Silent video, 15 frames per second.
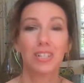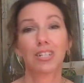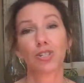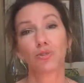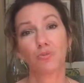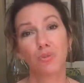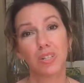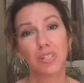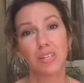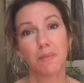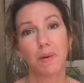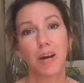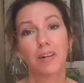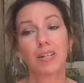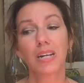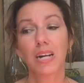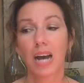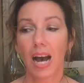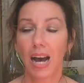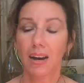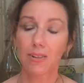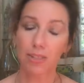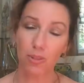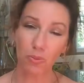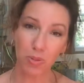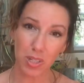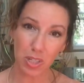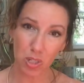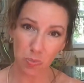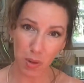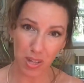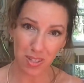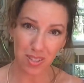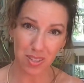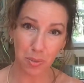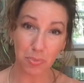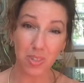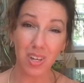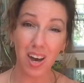it's really about how can we spend some